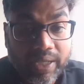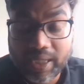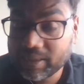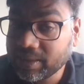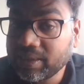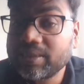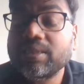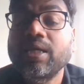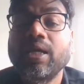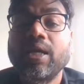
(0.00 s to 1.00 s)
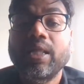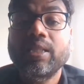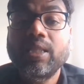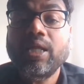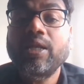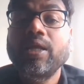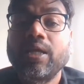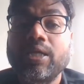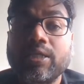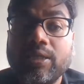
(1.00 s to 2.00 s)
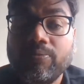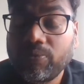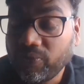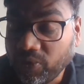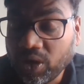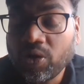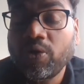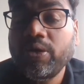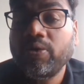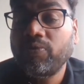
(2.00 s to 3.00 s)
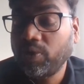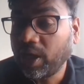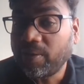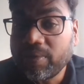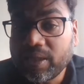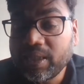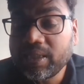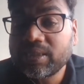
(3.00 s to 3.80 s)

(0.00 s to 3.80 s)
accents, and then work on your vocabulary,